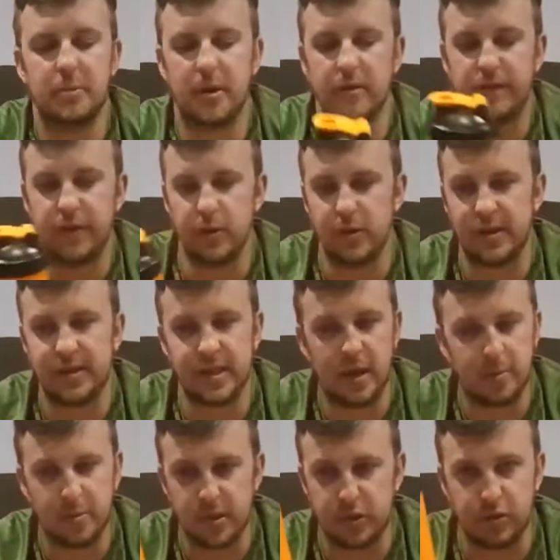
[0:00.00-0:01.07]
I'll fill this
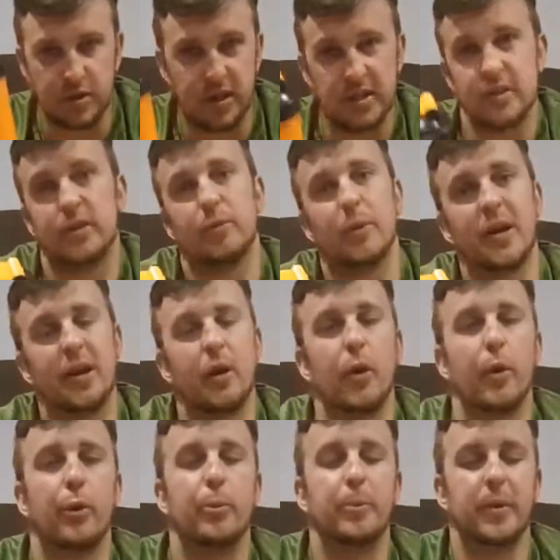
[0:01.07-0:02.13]
up and drink this on the way
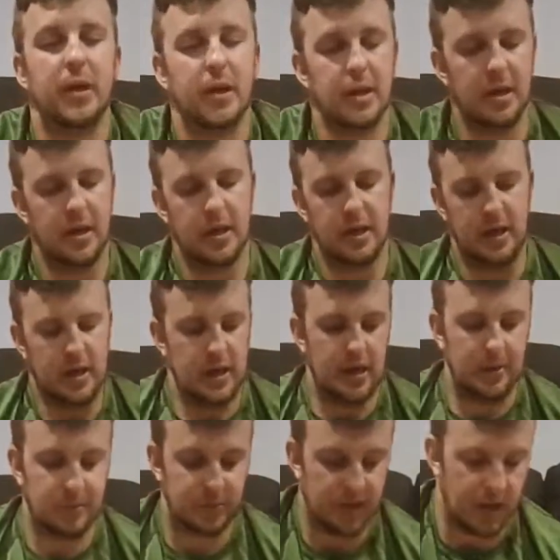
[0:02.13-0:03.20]
home.
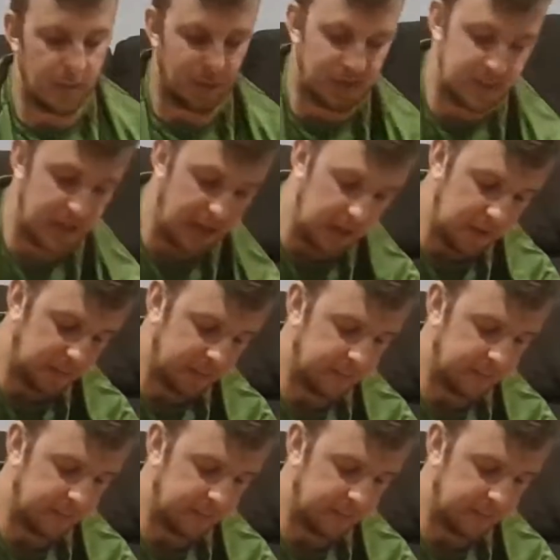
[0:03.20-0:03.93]
So that one's there.